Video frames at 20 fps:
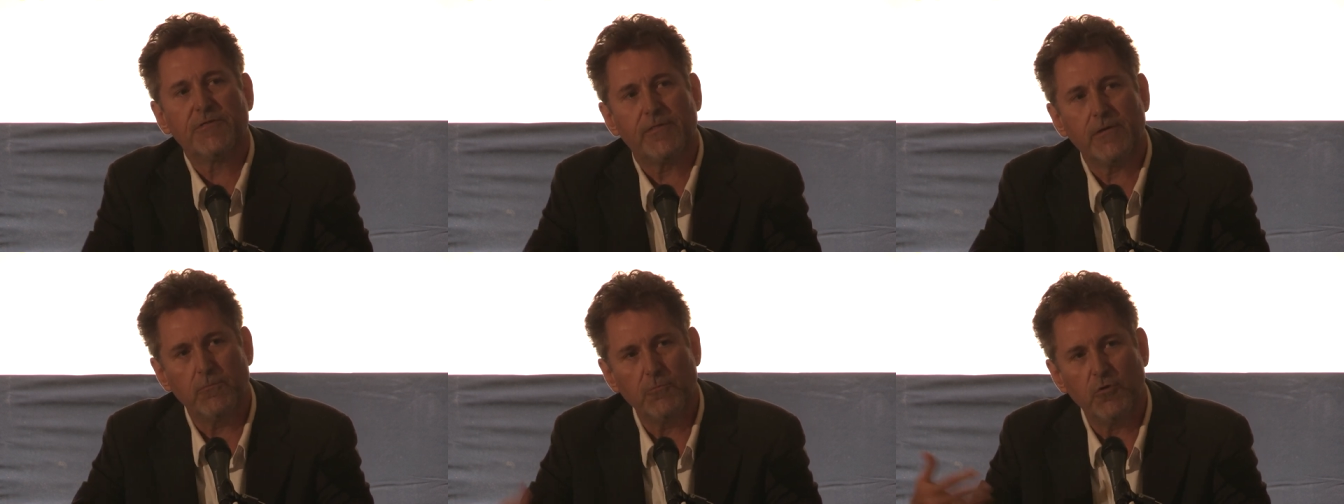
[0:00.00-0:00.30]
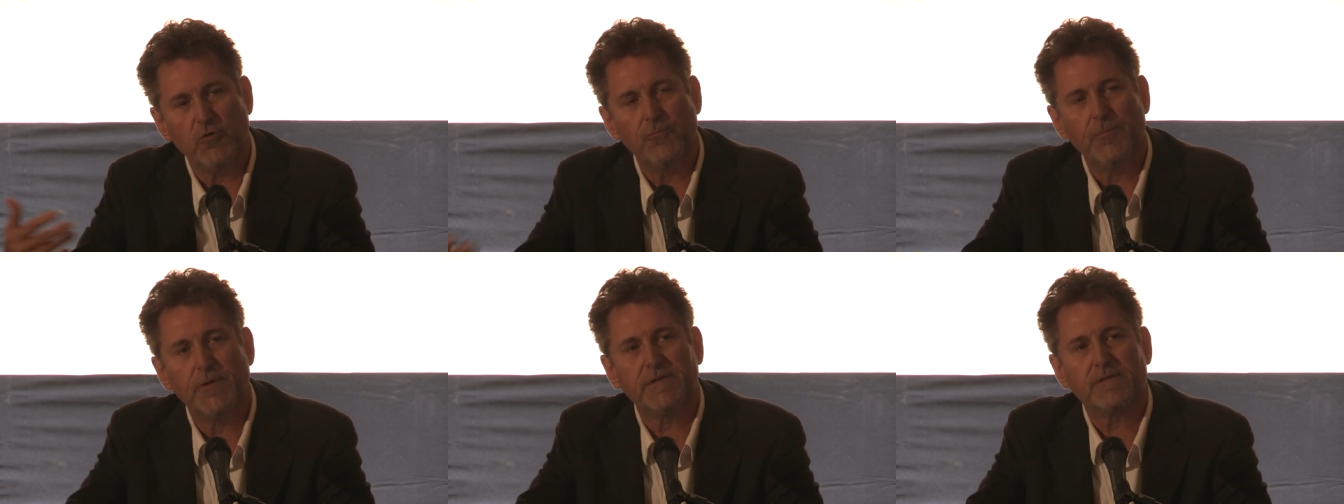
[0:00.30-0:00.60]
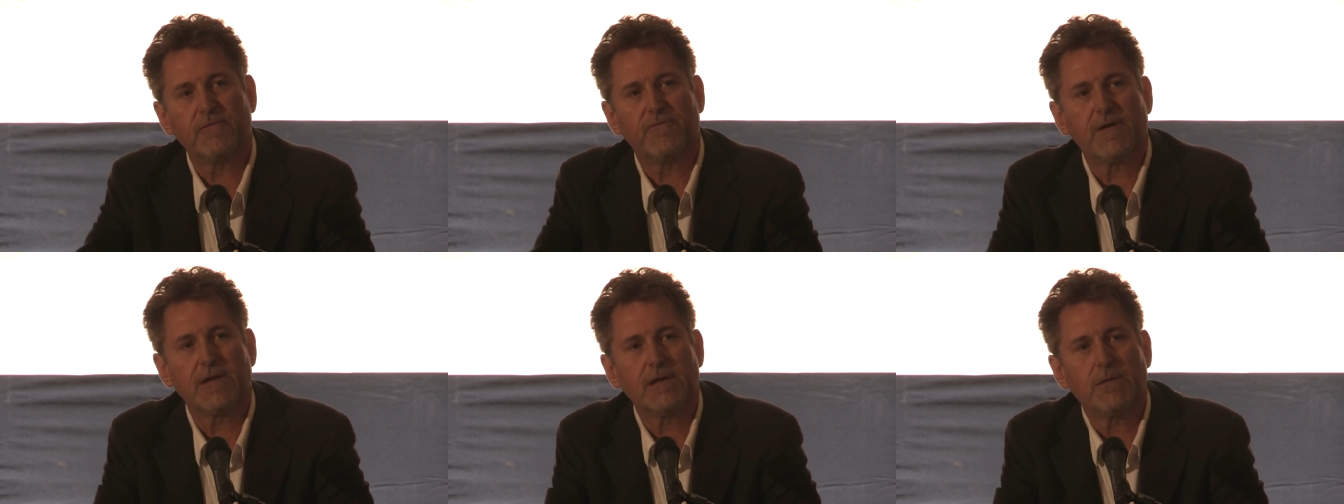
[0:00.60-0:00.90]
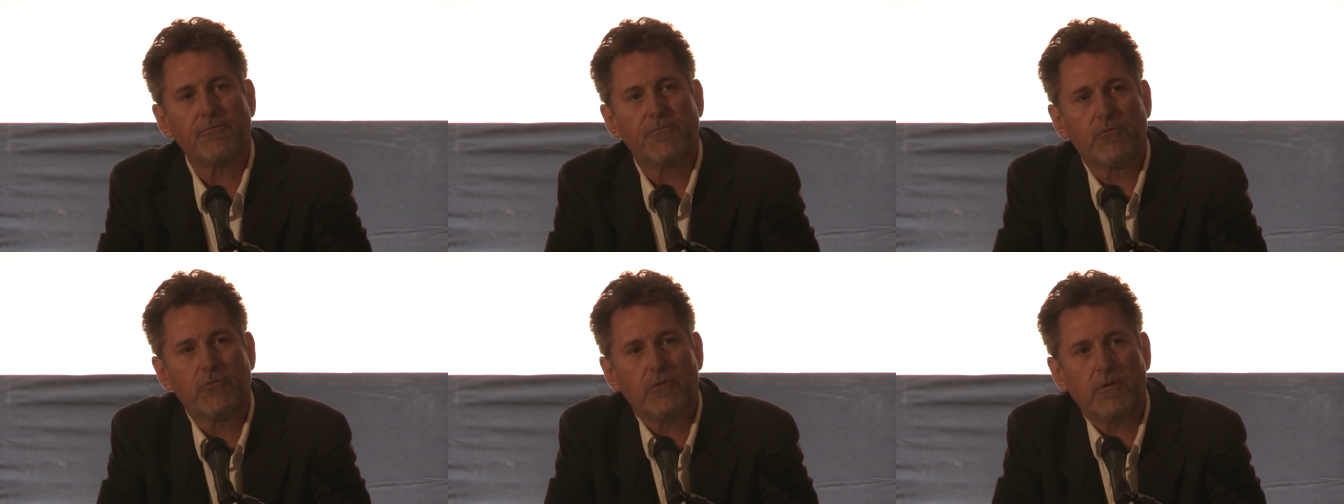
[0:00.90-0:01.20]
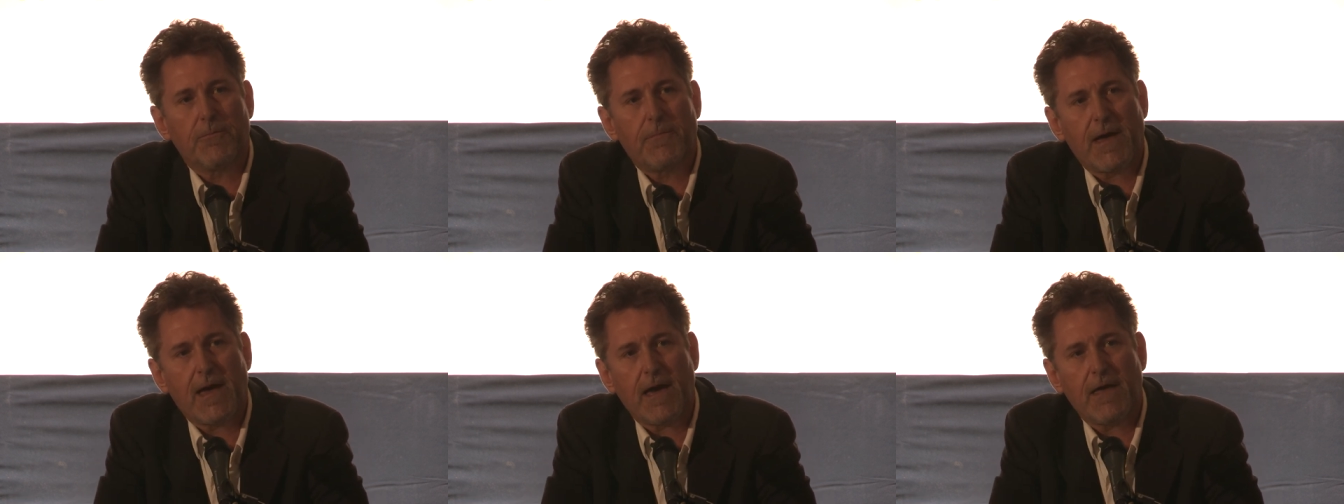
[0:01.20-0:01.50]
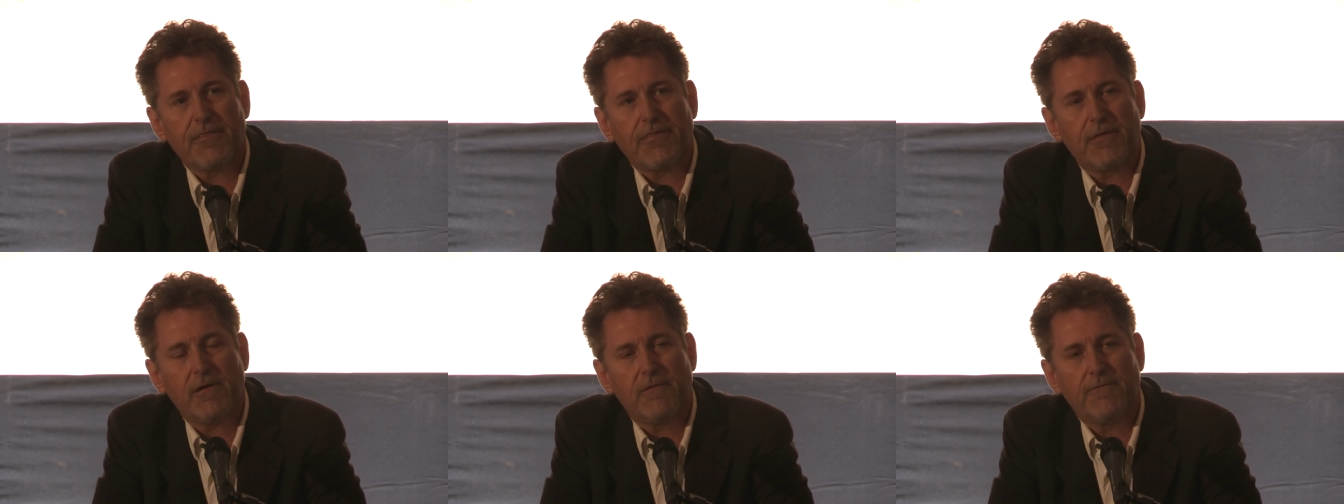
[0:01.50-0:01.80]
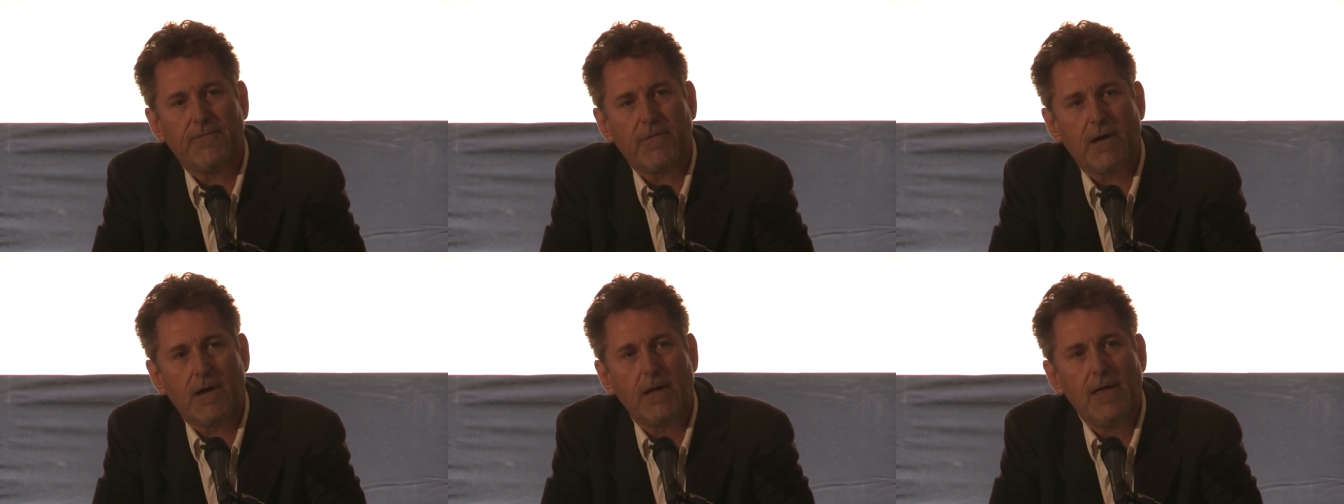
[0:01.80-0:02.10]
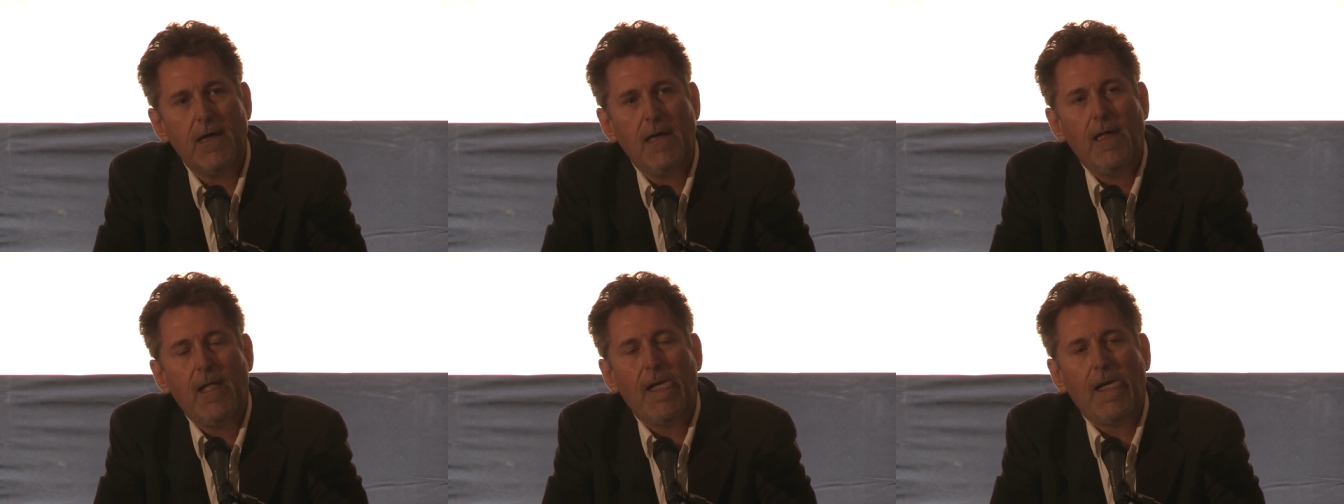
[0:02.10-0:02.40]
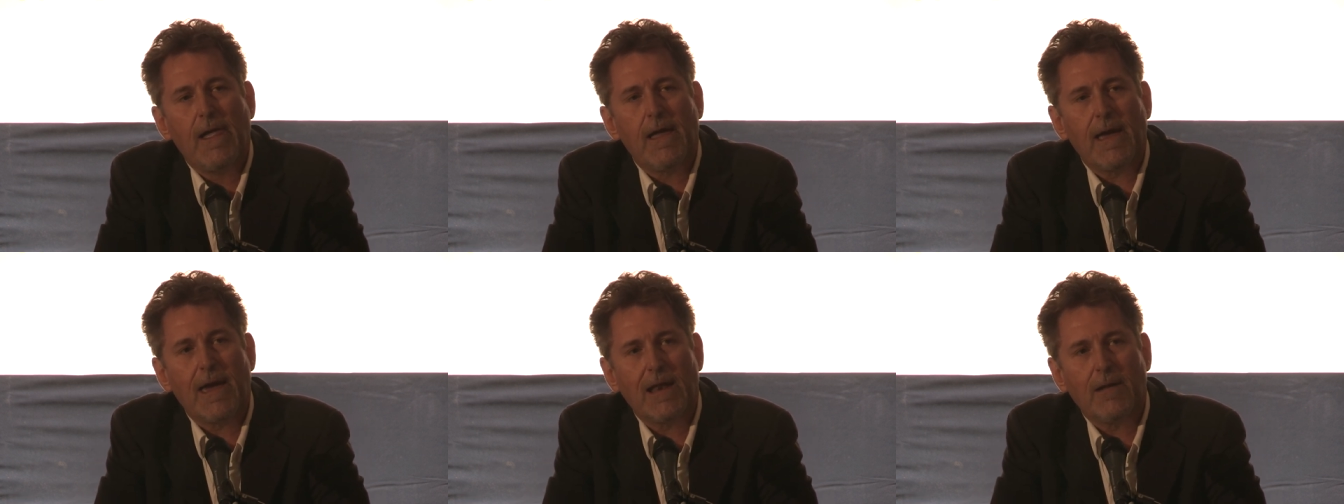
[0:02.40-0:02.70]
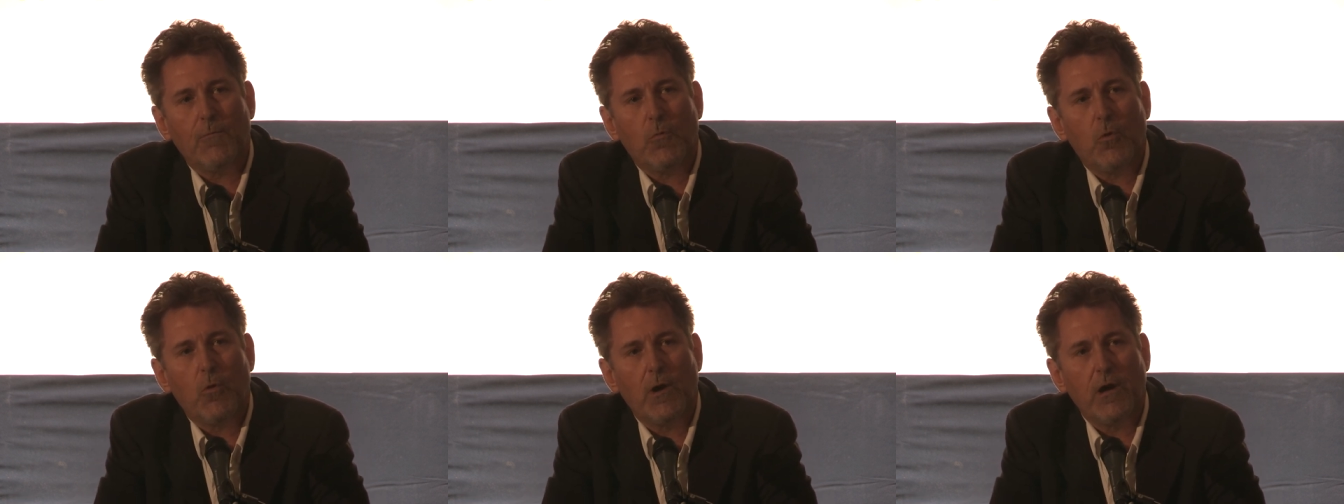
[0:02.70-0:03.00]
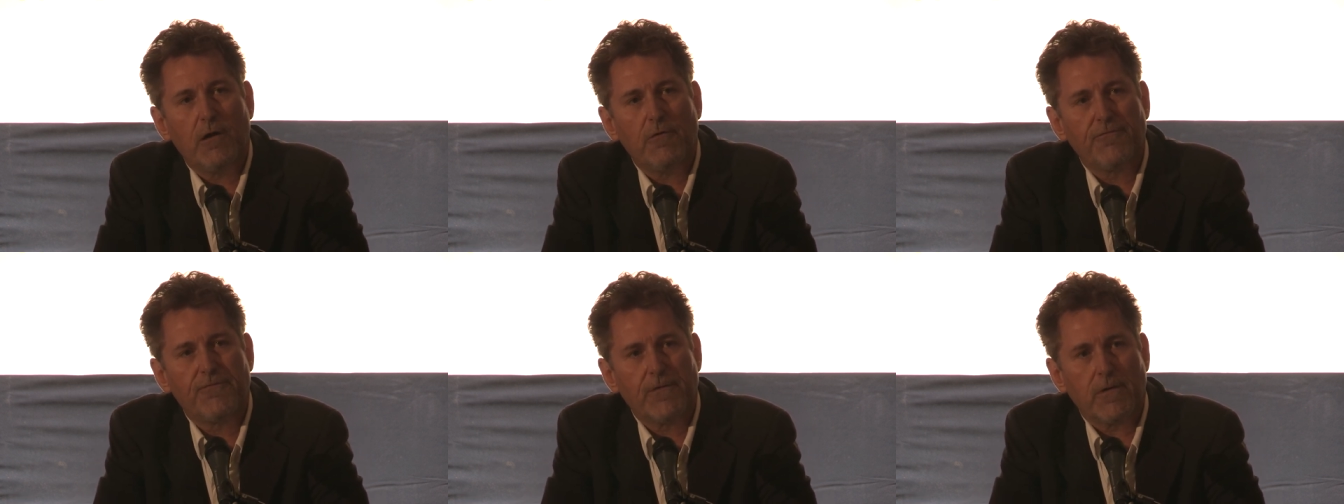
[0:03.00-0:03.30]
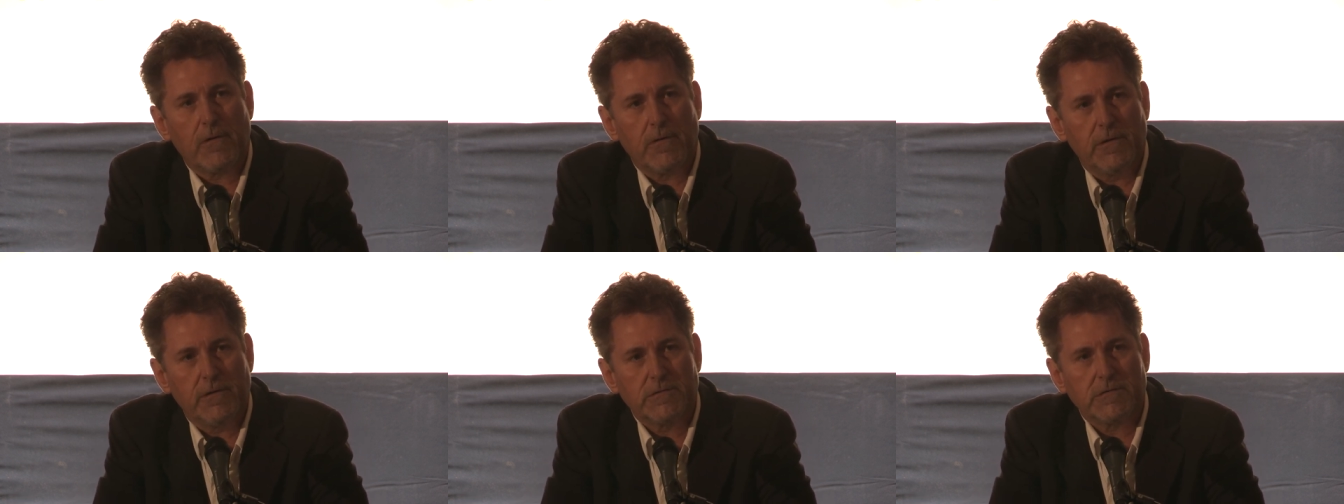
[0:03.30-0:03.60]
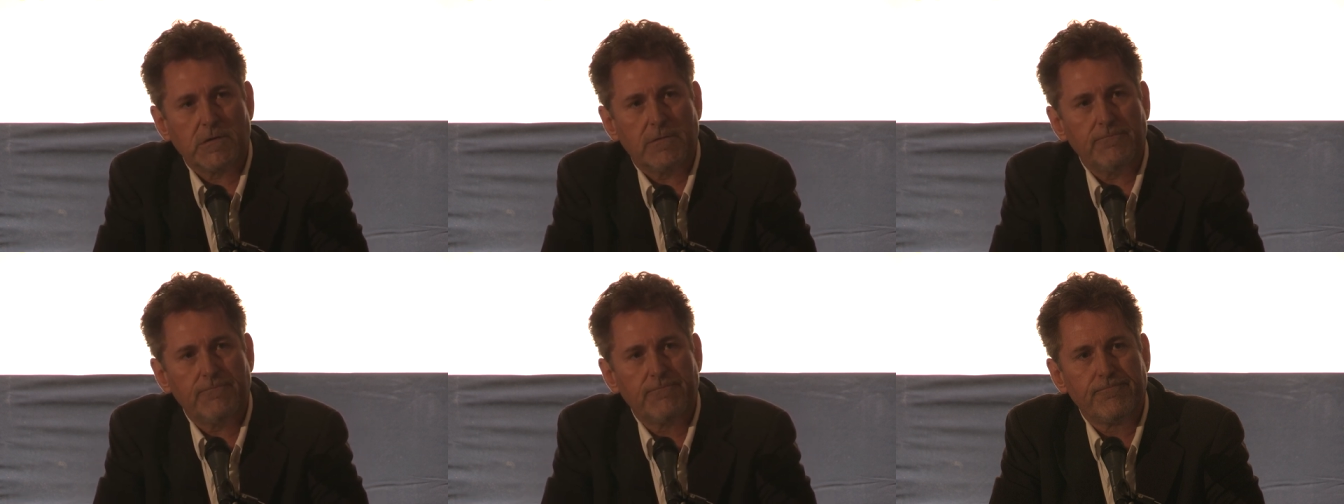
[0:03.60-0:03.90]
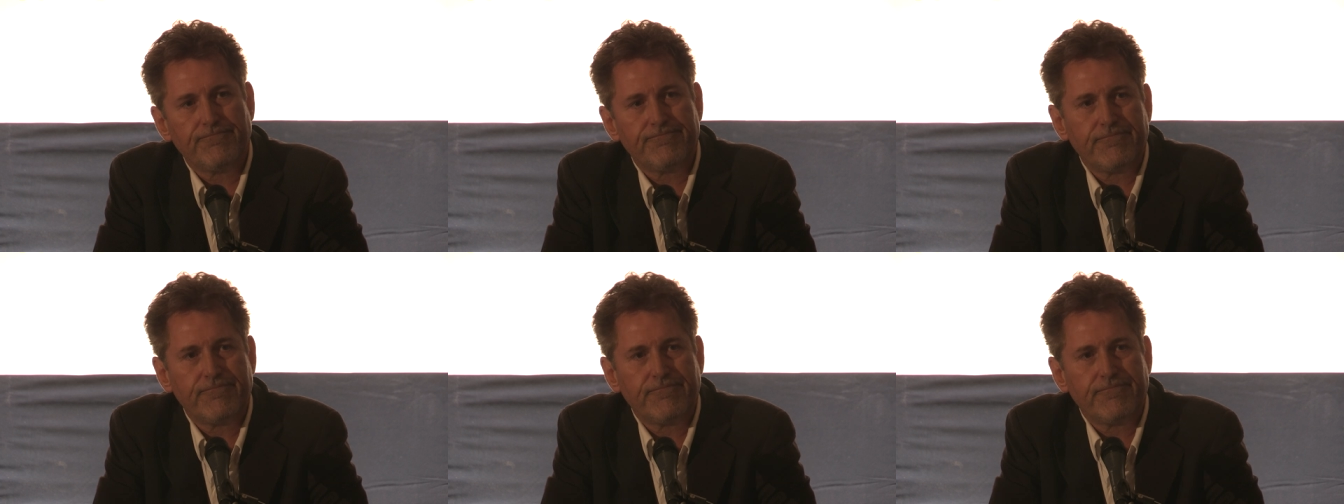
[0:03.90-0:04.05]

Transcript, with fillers: but the movement developed through the path of uh, animal welfarism.